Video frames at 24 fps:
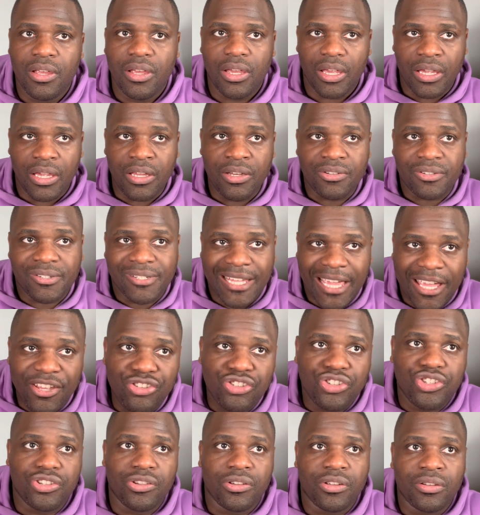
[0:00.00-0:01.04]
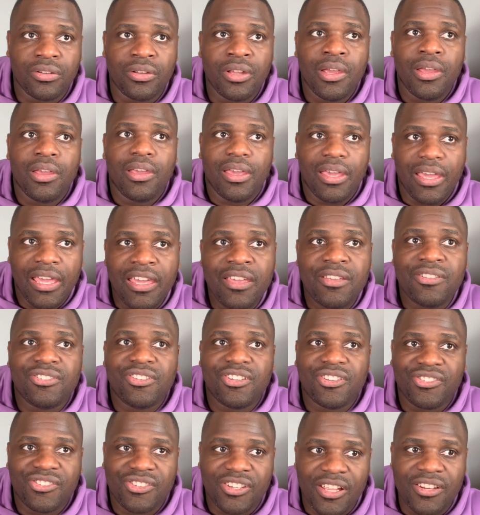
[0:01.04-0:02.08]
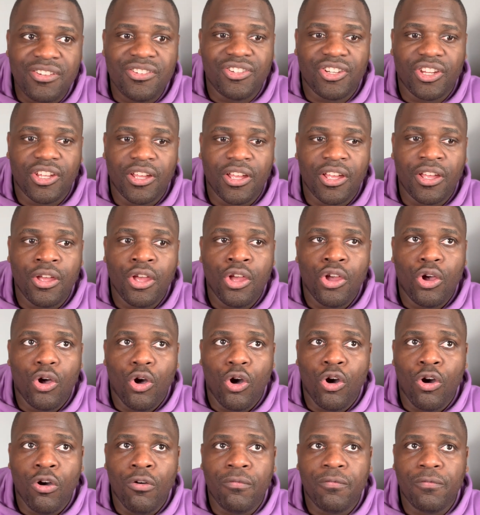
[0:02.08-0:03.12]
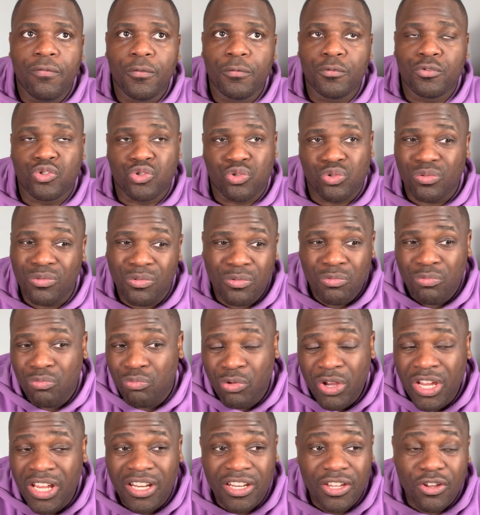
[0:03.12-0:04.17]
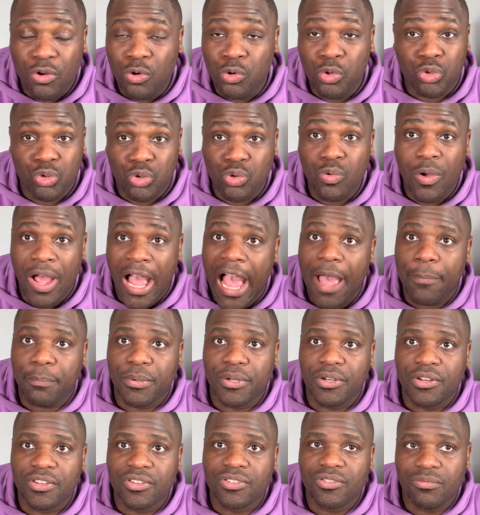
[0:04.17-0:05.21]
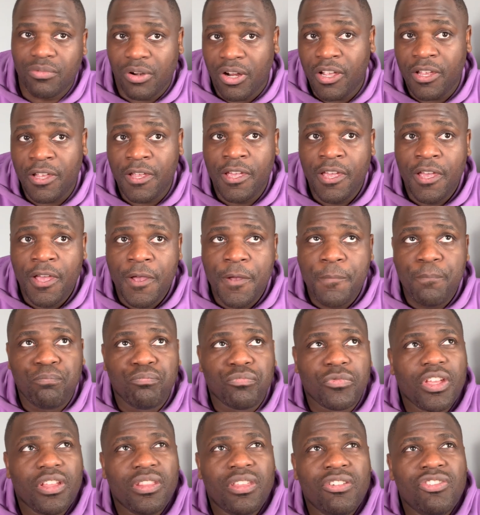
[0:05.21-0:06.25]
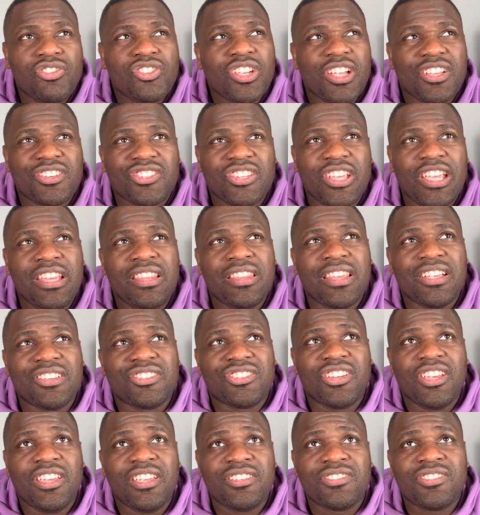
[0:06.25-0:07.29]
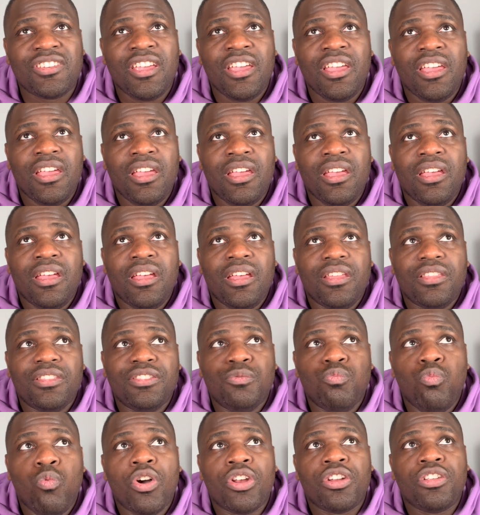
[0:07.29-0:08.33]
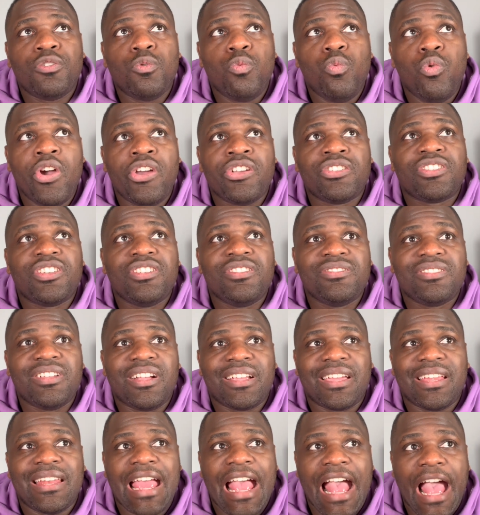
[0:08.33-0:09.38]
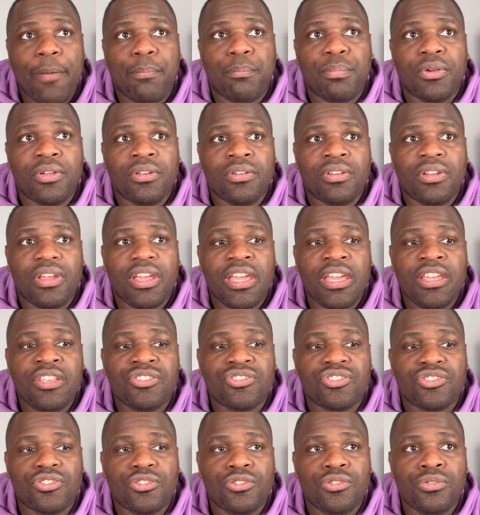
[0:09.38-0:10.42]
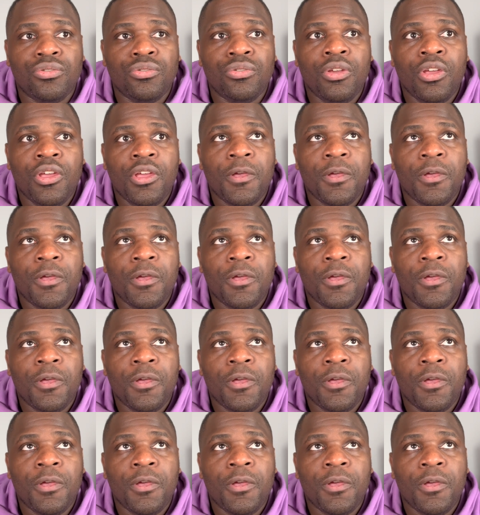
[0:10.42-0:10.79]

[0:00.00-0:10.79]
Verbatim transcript: Intention is a center of tr- really all true happiness, right? There is that saying that says one of the worst things that can happen is to